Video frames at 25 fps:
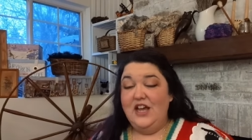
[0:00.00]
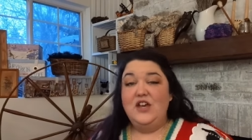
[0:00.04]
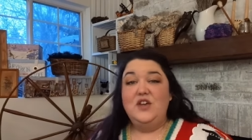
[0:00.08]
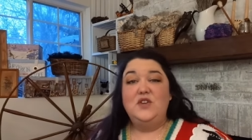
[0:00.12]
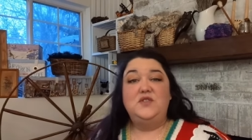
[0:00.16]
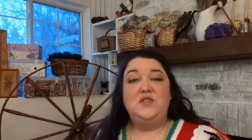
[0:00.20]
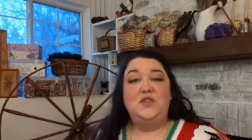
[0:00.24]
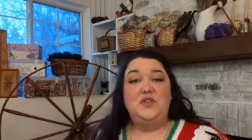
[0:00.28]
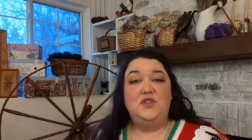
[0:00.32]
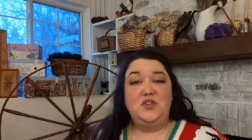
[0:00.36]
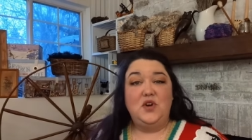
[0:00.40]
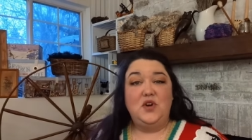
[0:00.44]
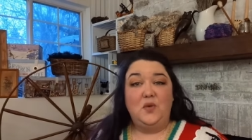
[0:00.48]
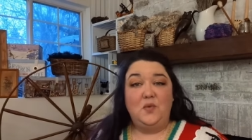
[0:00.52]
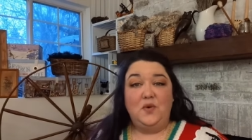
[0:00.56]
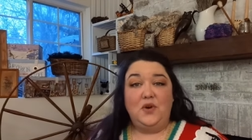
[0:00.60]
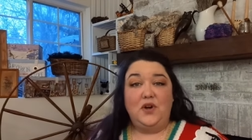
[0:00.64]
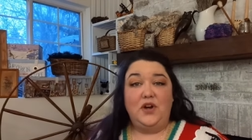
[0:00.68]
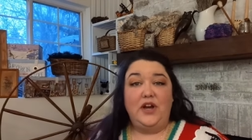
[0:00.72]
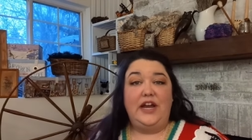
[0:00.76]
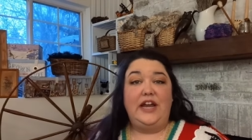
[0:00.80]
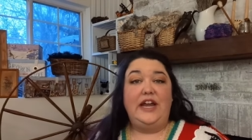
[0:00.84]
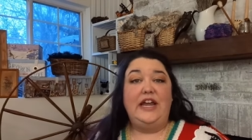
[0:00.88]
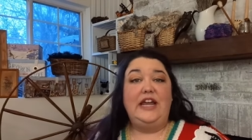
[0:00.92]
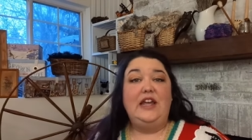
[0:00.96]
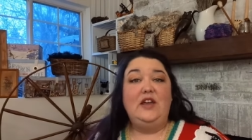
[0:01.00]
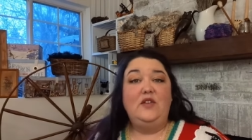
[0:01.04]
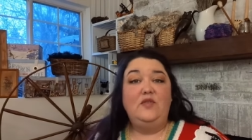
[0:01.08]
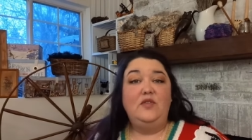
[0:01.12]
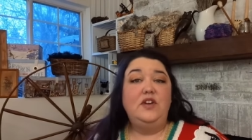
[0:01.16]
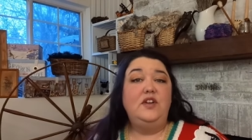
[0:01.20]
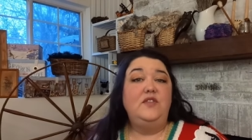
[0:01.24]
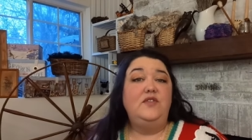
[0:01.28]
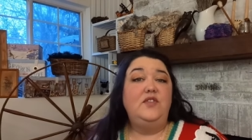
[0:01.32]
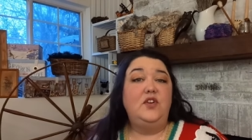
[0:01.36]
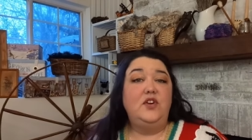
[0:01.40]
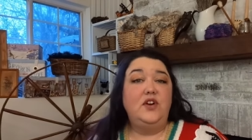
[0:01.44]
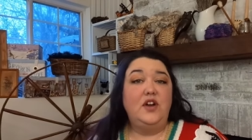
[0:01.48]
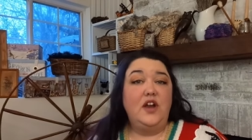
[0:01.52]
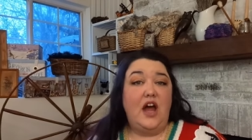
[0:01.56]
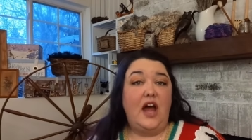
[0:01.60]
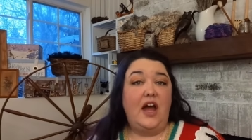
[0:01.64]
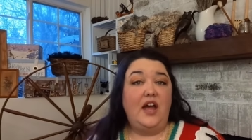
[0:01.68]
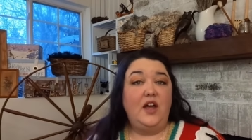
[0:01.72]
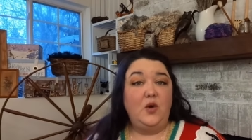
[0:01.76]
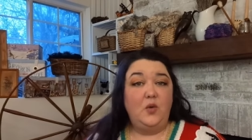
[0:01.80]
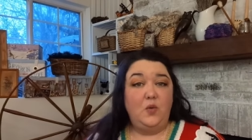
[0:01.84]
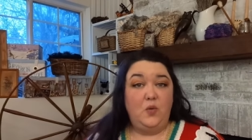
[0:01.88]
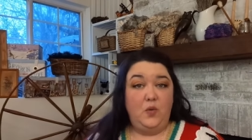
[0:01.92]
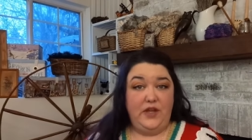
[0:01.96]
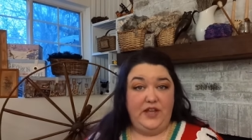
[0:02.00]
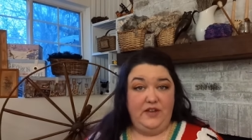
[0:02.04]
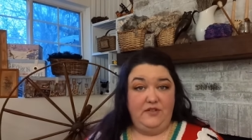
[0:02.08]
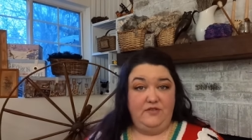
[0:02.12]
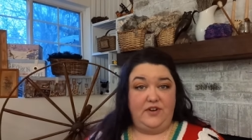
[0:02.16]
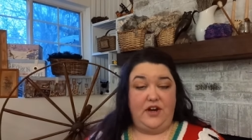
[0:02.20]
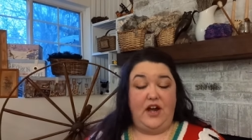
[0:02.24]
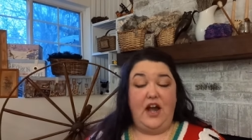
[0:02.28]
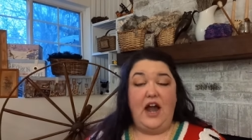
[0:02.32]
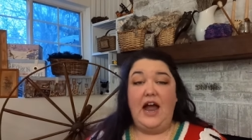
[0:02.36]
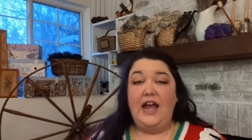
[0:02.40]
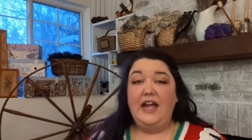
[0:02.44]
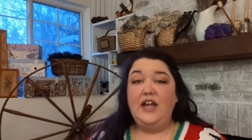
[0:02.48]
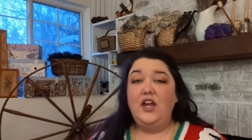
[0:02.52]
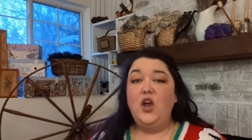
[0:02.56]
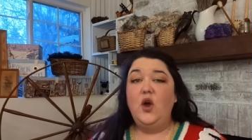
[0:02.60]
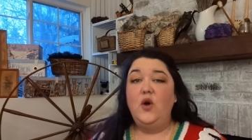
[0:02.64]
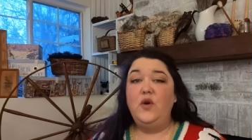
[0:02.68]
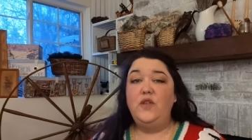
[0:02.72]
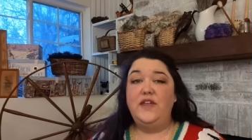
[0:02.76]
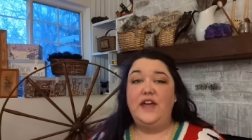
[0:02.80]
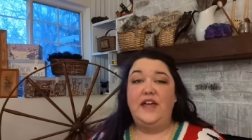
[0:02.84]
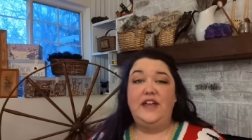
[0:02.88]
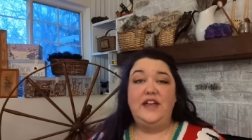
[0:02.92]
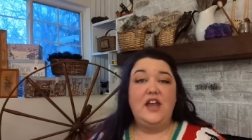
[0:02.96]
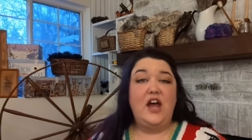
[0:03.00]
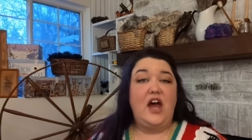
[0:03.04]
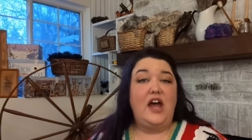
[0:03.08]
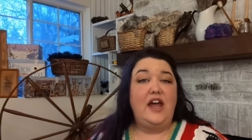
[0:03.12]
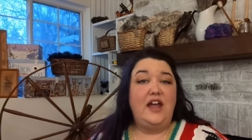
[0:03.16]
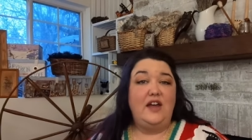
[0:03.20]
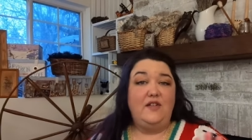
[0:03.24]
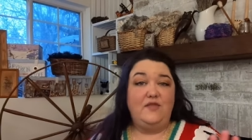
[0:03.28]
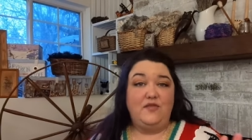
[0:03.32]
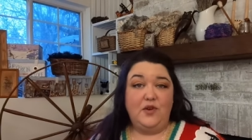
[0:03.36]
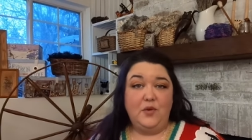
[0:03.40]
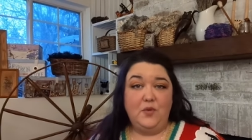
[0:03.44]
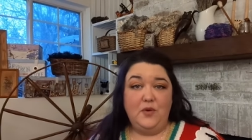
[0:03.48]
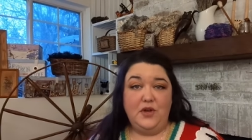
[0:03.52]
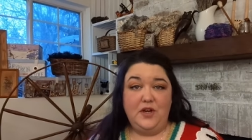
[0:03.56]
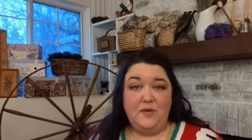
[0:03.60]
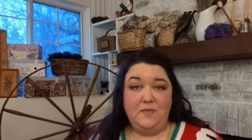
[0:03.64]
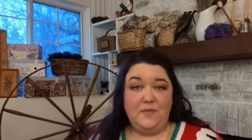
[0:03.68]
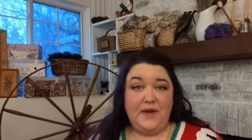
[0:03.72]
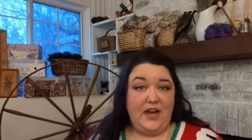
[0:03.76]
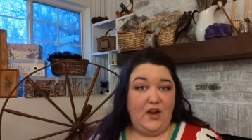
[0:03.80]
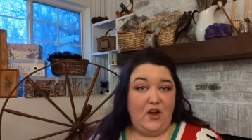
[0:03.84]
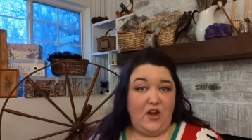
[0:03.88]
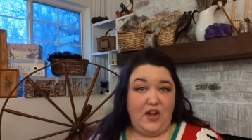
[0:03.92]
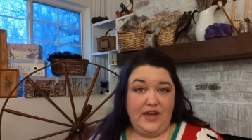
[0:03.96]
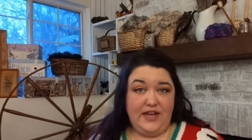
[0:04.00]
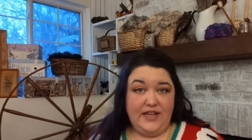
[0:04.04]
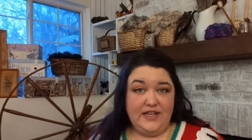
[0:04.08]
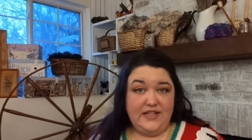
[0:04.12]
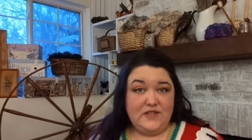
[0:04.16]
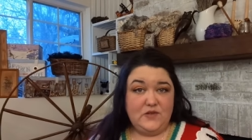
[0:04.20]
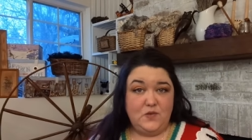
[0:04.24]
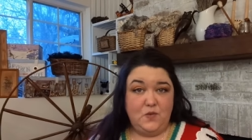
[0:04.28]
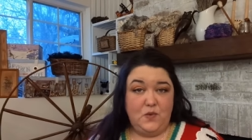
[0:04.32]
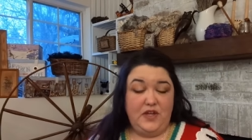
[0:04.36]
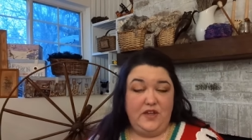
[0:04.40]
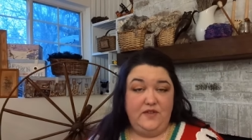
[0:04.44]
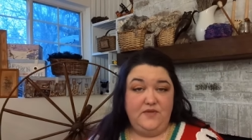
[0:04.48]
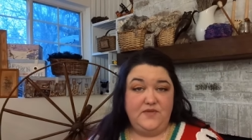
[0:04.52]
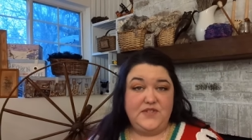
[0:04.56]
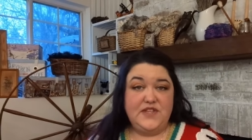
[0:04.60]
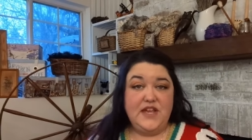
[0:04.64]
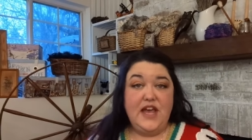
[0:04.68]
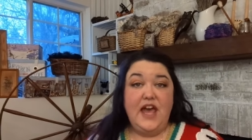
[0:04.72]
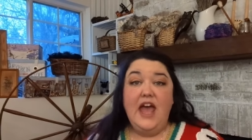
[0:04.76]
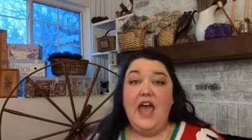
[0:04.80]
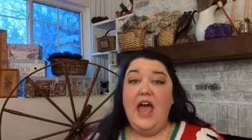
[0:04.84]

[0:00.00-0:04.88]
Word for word: So don't worry, even if you're not a weaver, I know that not everyone in my audience weaves